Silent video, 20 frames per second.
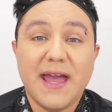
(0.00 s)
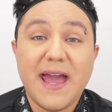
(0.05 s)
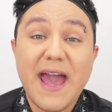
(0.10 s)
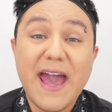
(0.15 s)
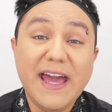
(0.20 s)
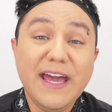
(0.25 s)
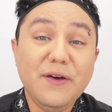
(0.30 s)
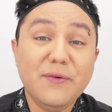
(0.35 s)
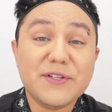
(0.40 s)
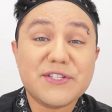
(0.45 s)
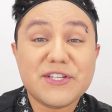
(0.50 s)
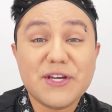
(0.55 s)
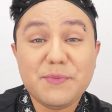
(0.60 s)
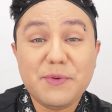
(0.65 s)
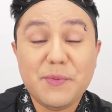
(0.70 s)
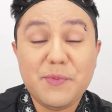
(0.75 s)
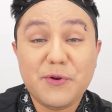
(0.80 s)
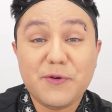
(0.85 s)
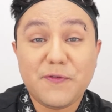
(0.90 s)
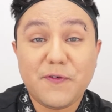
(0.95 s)
Hey, what's up,
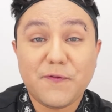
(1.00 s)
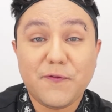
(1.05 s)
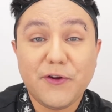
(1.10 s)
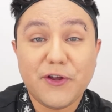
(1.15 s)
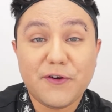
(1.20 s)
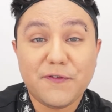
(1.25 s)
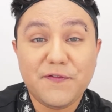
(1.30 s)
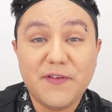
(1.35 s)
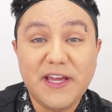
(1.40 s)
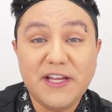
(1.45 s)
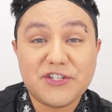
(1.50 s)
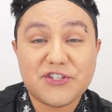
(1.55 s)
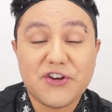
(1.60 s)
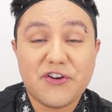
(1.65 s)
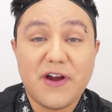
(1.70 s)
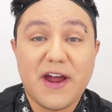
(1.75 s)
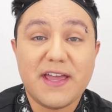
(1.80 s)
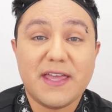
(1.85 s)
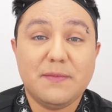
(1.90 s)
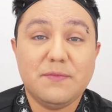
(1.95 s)
you beautiful freak of
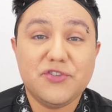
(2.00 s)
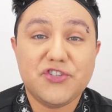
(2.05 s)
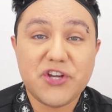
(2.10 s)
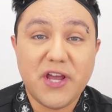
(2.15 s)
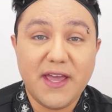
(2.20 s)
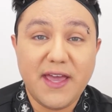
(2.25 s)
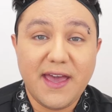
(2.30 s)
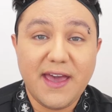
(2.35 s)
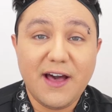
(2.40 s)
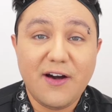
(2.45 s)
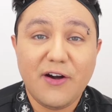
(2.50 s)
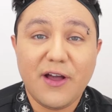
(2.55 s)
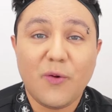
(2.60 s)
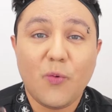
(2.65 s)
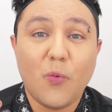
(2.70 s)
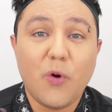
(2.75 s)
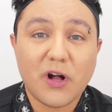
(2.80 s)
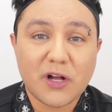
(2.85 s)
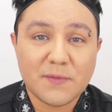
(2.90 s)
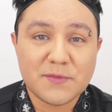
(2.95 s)
nature? I am JL
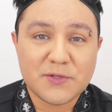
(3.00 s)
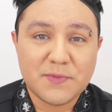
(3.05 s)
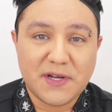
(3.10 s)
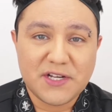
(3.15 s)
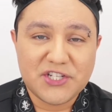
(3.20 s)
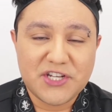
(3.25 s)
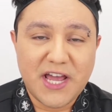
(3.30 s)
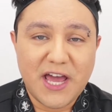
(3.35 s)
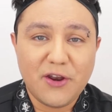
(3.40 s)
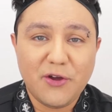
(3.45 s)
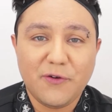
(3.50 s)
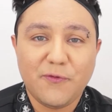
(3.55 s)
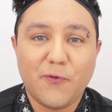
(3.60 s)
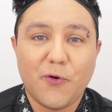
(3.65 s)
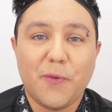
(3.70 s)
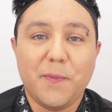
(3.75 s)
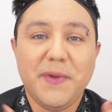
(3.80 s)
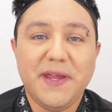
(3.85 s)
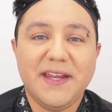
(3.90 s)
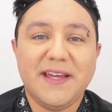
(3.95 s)
and welcome to my channel. If
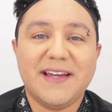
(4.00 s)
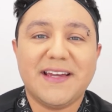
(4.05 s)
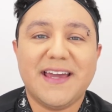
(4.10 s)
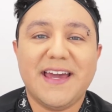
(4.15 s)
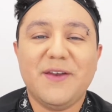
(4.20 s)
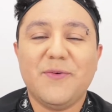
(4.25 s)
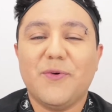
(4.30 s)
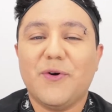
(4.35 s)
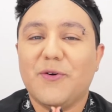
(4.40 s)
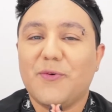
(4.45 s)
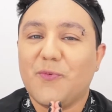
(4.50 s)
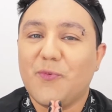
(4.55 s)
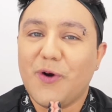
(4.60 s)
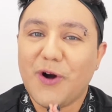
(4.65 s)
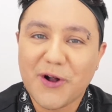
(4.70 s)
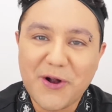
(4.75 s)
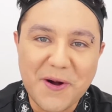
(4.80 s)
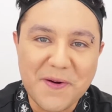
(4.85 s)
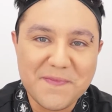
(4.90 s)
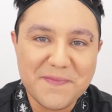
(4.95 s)
we're meeting again, well,
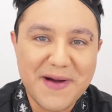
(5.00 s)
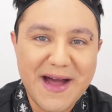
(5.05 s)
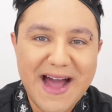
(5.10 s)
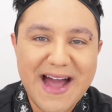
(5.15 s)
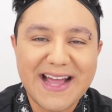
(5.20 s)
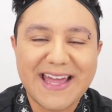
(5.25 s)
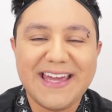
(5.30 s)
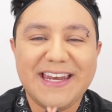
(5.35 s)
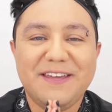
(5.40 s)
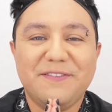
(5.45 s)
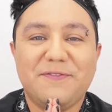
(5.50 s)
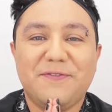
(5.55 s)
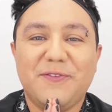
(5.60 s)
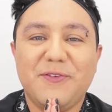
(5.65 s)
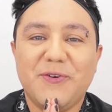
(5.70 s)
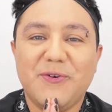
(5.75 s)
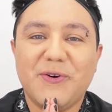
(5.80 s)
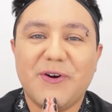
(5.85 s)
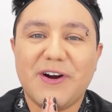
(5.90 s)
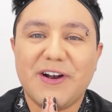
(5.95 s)
welcome back. And if
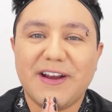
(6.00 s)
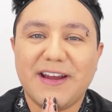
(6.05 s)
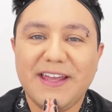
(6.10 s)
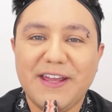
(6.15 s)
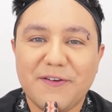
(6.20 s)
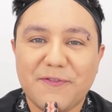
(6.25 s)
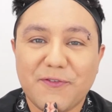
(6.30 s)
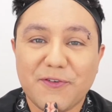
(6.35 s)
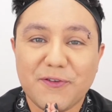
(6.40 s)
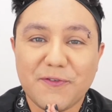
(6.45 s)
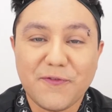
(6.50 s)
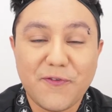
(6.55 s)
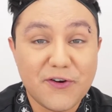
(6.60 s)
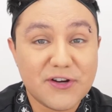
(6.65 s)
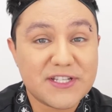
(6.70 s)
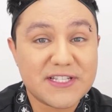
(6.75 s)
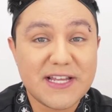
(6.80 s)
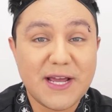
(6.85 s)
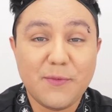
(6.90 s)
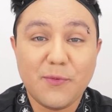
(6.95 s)
you are here for the
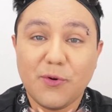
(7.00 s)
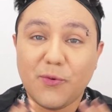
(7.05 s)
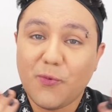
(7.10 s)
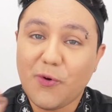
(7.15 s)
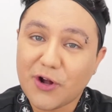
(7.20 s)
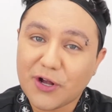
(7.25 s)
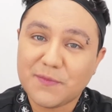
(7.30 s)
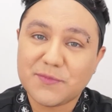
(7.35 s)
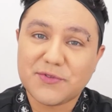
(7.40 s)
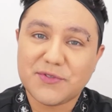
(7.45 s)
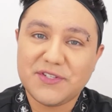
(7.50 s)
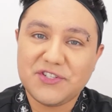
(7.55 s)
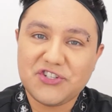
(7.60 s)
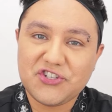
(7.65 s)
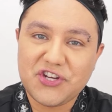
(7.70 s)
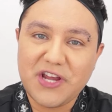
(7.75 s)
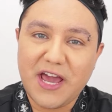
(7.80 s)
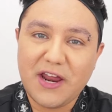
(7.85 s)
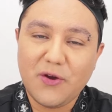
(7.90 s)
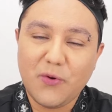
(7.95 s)
first time, well, welcome to this
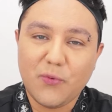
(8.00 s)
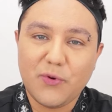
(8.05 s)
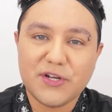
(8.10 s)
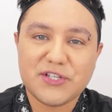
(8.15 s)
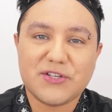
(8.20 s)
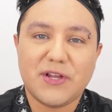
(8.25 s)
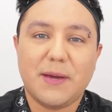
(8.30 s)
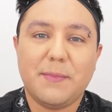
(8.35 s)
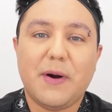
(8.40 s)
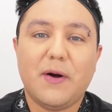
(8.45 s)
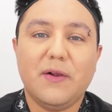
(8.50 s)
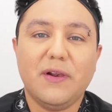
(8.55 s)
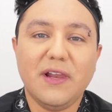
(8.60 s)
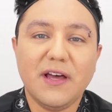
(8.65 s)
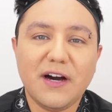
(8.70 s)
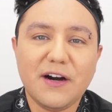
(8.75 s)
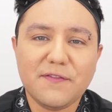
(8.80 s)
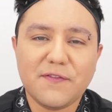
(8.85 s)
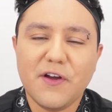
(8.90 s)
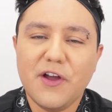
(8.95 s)
channel where it's all about
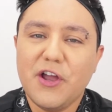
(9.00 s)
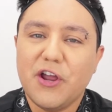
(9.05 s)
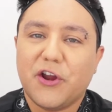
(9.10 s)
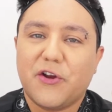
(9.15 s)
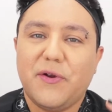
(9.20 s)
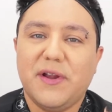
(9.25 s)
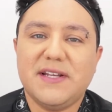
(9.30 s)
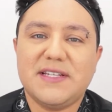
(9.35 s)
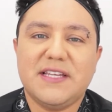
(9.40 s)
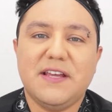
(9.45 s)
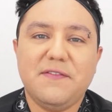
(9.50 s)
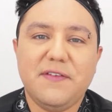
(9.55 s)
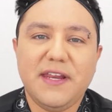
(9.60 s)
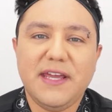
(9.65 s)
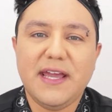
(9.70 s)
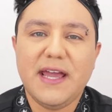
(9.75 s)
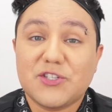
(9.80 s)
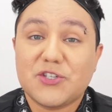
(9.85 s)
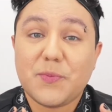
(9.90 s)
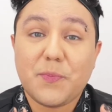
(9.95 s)
love,
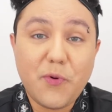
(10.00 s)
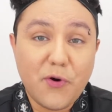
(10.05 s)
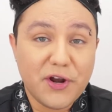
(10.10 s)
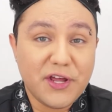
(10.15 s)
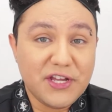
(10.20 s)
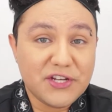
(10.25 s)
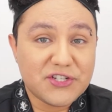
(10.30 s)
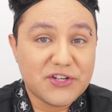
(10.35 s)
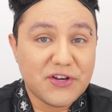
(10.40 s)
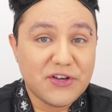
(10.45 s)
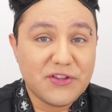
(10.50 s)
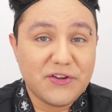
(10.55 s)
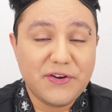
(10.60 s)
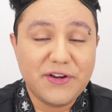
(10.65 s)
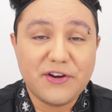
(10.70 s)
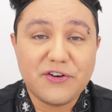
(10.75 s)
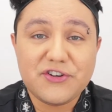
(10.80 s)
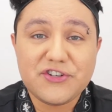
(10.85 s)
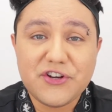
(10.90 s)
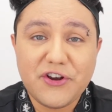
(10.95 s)
creativity, supporting each other
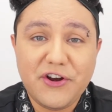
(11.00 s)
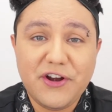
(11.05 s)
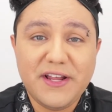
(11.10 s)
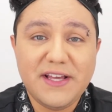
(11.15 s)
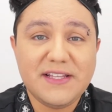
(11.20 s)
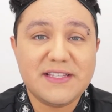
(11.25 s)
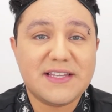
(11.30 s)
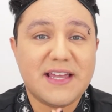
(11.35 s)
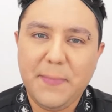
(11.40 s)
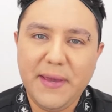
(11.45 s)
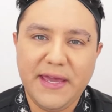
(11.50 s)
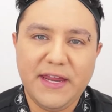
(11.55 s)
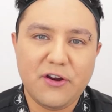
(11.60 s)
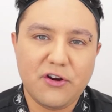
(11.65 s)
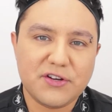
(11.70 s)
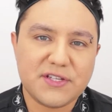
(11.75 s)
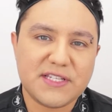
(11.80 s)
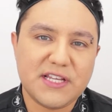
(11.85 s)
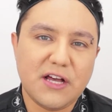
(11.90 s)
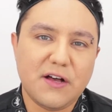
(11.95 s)
in our journeys, being
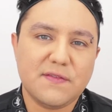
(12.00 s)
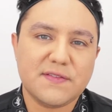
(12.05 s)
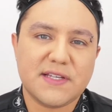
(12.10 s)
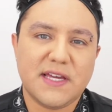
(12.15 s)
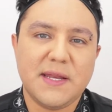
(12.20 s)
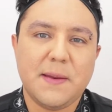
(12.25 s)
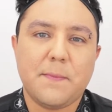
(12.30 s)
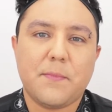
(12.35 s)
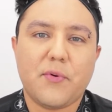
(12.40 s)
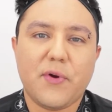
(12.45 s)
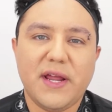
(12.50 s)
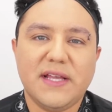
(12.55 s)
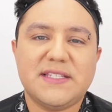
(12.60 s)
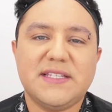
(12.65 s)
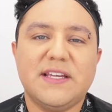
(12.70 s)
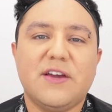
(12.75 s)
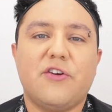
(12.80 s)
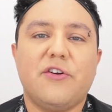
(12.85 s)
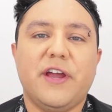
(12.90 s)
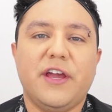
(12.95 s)
ourselves, and
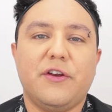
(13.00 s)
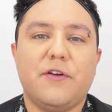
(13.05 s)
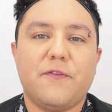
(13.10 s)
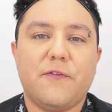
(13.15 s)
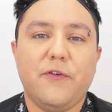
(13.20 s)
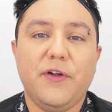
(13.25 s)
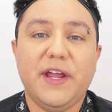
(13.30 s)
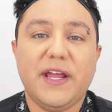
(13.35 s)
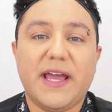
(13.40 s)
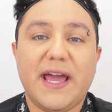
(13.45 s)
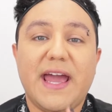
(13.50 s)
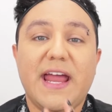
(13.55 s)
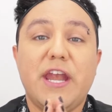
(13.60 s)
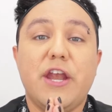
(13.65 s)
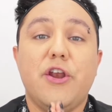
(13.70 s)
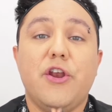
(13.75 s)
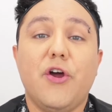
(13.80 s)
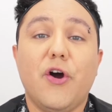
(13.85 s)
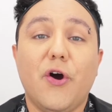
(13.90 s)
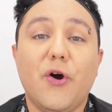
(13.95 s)
embracing our inner freak
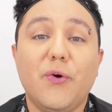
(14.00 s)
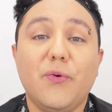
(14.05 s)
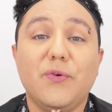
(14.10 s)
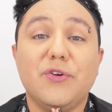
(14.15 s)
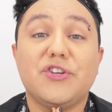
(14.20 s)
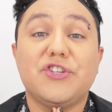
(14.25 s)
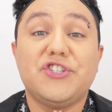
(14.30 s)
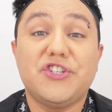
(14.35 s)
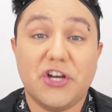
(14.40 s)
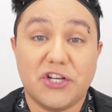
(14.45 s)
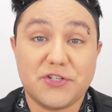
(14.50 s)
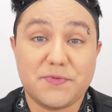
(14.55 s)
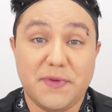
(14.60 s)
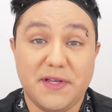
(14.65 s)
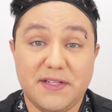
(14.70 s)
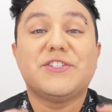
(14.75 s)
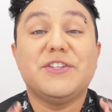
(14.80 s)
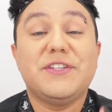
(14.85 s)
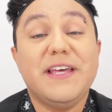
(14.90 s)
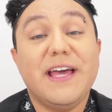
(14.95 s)
and no
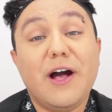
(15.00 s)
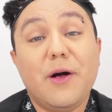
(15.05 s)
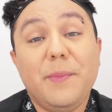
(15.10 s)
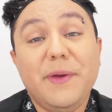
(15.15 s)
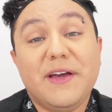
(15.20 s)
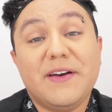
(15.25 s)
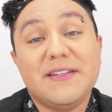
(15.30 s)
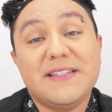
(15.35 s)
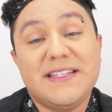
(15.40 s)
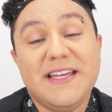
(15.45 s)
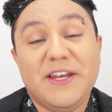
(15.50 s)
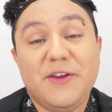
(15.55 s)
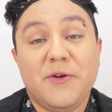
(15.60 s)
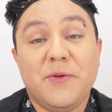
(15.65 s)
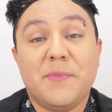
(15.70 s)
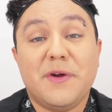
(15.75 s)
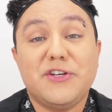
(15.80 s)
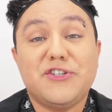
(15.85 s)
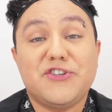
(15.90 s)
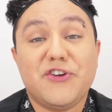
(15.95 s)
judgment. Today, I'll be
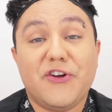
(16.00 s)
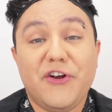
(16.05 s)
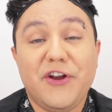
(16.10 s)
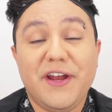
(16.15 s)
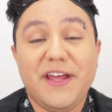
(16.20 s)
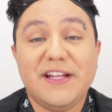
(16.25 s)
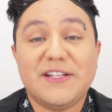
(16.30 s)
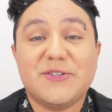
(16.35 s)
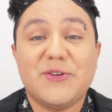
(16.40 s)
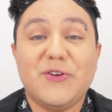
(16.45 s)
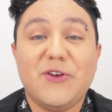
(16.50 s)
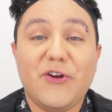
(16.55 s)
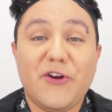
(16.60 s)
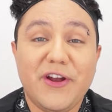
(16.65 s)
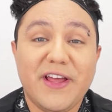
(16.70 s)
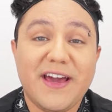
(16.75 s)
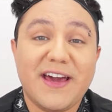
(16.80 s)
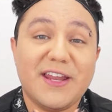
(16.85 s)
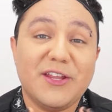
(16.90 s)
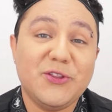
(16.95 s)
continuing my journey to
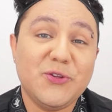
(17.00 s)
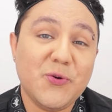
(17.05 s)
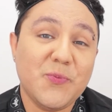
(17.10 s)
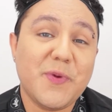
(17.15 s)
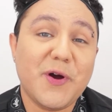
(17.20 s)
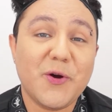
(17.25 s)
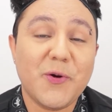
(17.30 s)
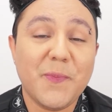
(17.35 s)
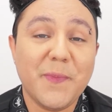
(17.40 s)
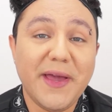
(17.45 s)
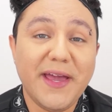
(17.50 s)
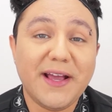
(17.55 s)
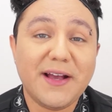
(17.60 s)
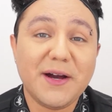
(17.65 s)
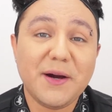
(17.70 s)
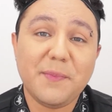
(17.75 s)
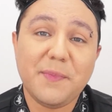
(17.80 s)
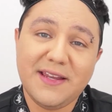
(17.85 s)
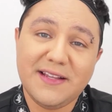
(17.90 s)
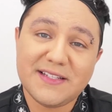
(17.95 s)
learning how to do my own
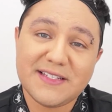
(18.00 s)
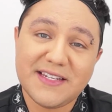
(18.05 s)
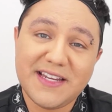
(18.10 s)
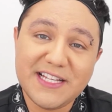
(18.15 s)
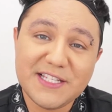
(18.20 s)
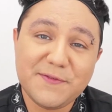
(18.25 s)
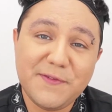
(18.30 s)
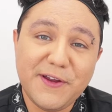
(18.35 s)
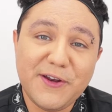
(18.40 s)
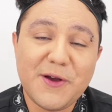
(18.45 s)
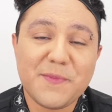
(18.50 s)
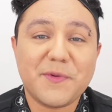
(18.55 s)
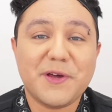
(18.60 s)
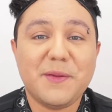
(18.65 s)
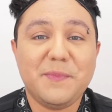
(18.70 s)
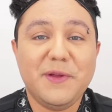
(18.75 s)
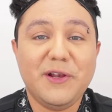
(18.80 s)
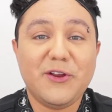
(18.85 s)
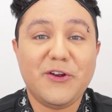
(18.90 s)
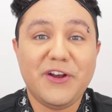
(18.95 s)
makeup. And in today's video, I'm going
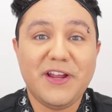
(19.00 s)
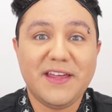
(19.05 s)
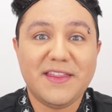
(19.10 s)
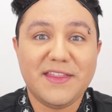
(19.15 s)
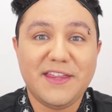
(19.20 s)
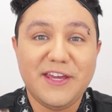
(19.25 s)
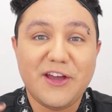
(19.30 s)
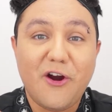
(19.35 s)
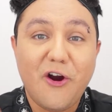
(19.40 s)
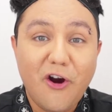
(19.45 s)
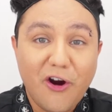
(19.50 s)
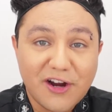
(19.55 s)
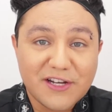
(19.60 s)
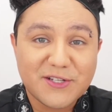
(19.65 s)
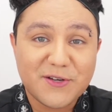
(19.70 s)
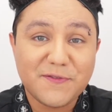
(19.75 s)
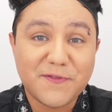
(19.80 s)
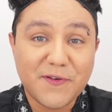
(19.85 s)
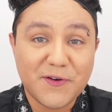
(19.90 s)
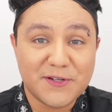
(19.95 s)
to be learning the
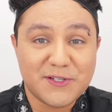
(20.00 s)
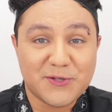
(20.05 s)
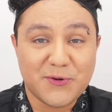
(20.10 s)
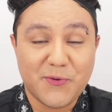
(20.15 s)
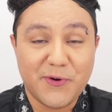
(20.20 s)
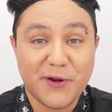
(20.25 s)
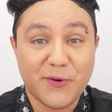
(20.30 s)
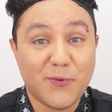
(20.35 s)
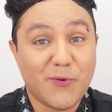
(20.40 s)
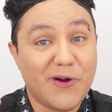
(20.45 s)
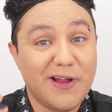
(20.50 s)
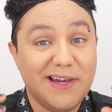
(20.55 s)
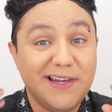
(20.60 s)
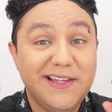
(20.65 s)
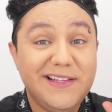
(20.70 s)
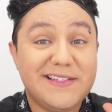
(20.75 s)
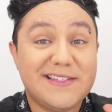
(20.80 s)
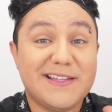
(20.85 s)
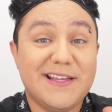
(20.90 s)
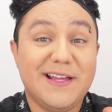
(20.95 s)
art of contouring, or at
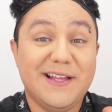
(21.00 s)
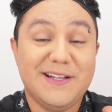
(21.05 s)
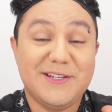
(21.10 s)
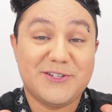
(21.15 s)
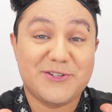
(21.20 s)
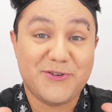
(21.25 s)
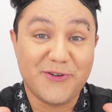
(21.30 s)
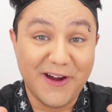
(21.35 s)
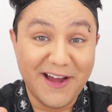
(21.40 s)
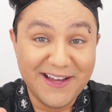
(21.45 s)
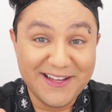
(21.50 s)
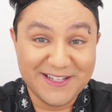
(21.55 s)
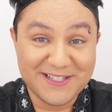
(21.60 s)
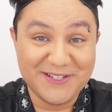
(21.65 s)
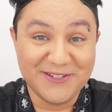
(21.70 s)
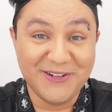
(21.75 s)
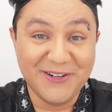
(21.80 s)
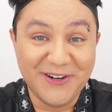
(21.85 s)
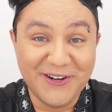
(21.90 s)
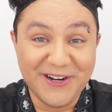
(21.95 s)
least trying
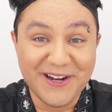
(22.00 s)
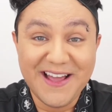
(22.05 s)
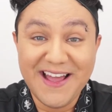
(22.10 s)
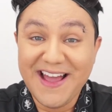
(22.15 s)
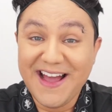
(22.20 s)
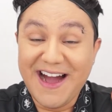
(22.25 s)
to learn.